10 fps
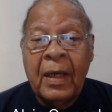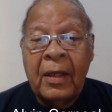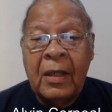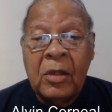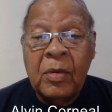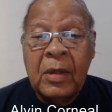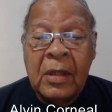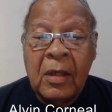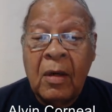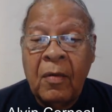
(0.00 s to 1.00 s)
and this
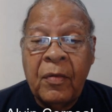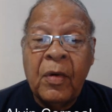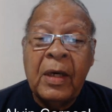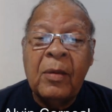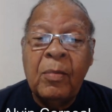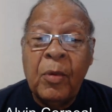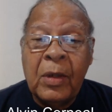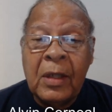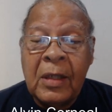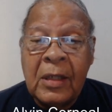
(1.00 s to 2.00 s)
was of great
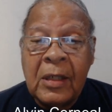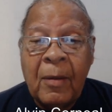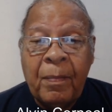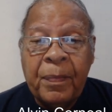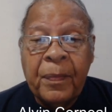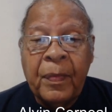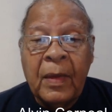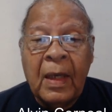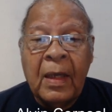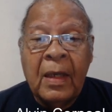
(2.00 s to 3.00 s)
importance.
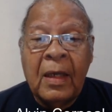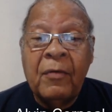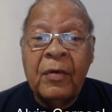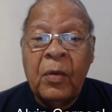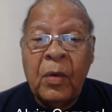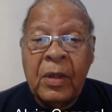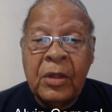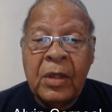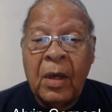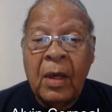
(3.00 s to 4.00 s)
Kevin
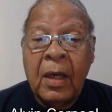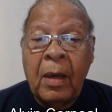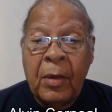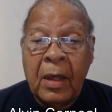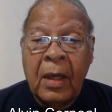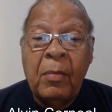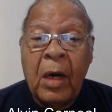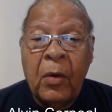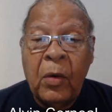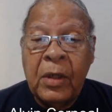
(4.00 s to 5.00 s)
Roach, uh,
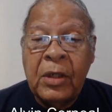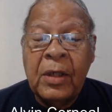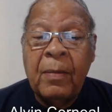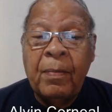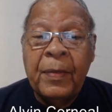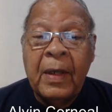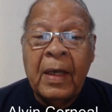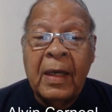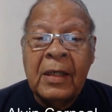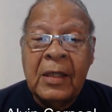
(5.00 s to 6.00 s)
Kemar Roach,
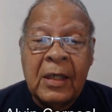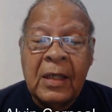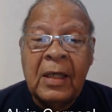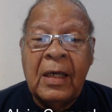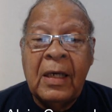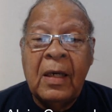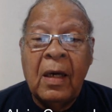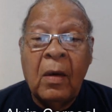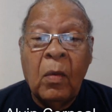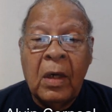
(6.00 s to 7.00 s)
certainly
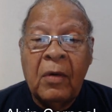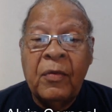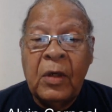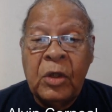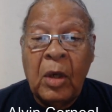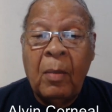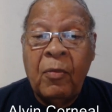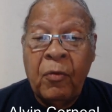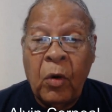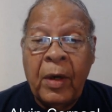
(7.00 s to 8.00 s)
did a wonderful
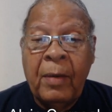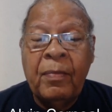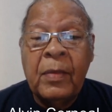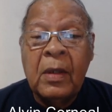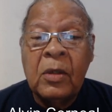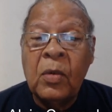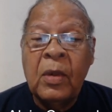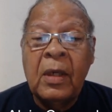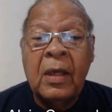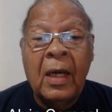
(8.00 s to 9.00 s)
job for him.
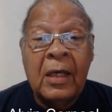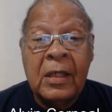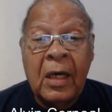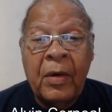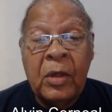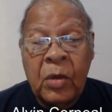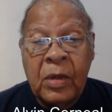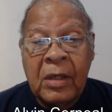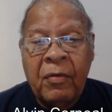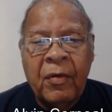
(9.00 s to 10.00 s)
So did Alzarri
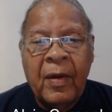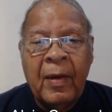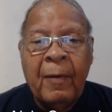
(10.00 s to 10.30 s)
Joseph.